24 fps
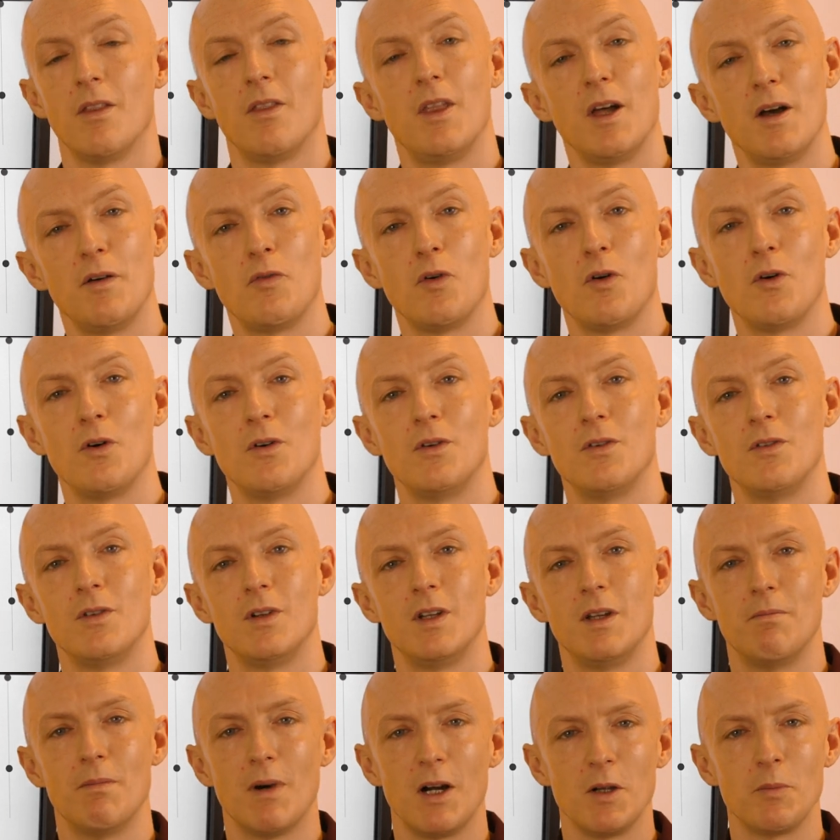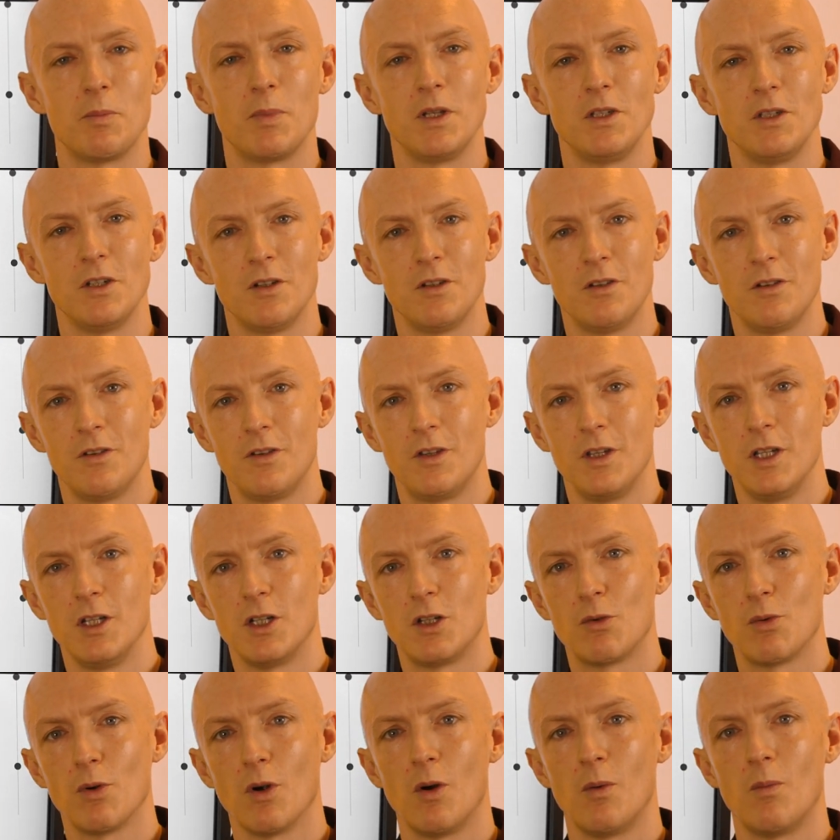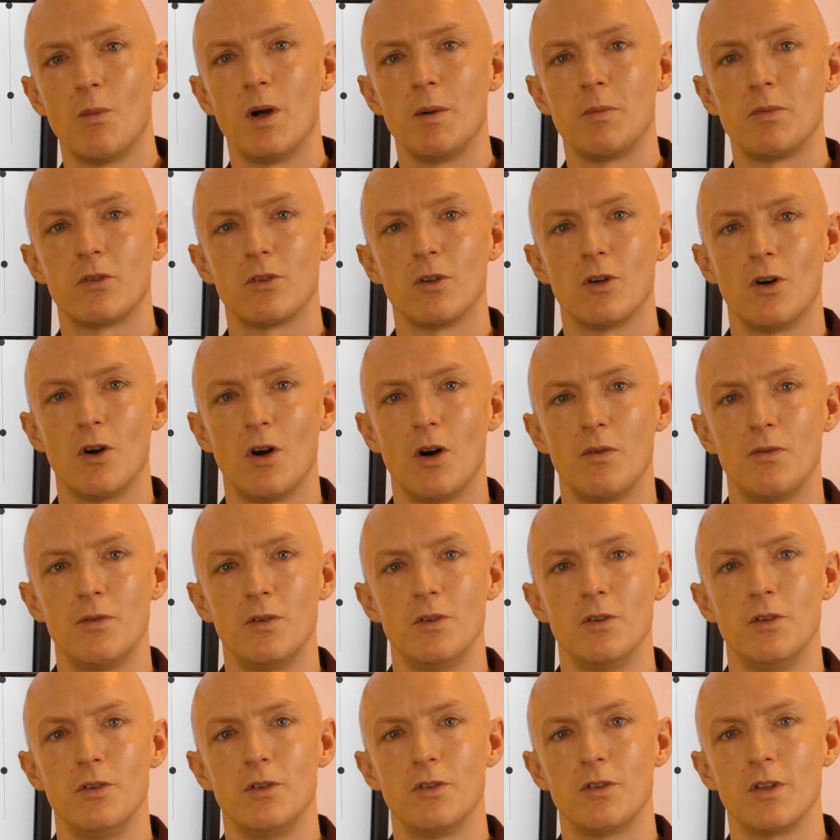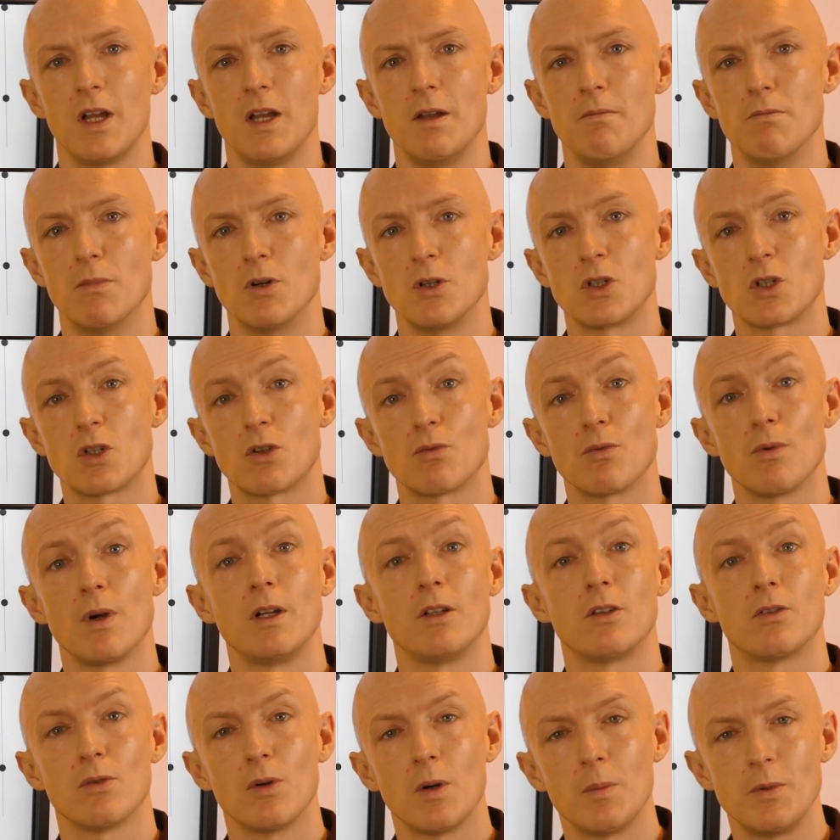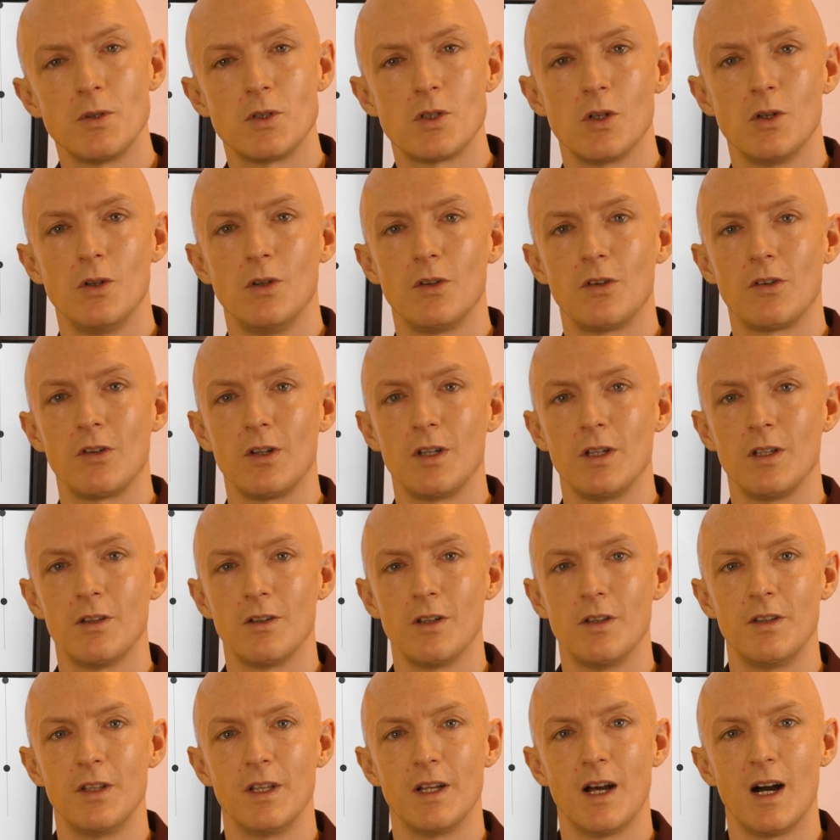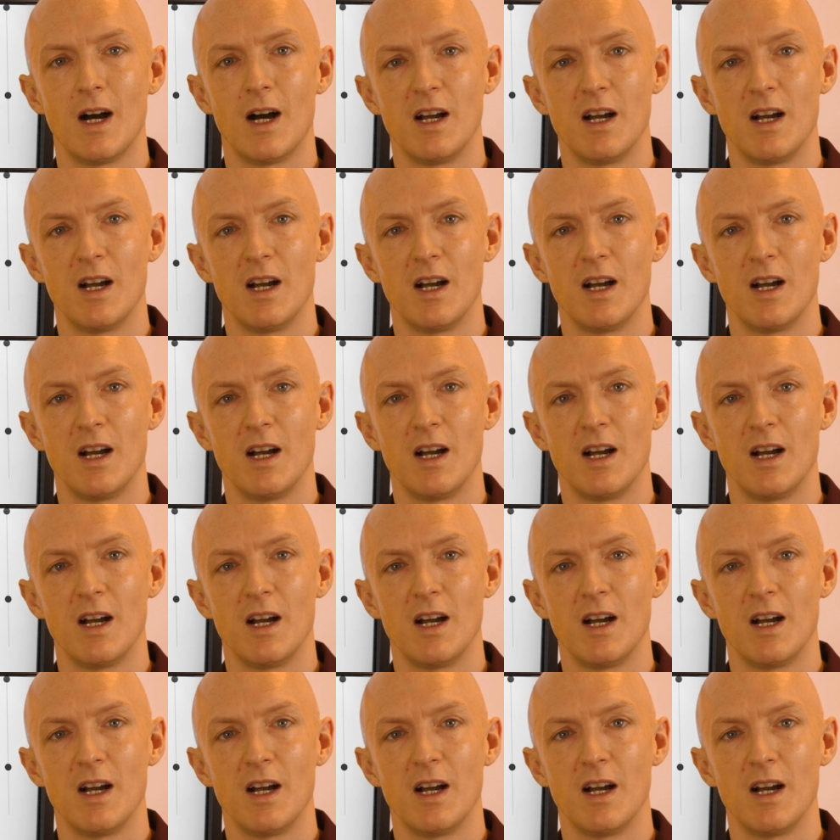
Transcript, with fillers: Therefore, in my opinion, the Chrome Web Store offers a much greater opportunity than the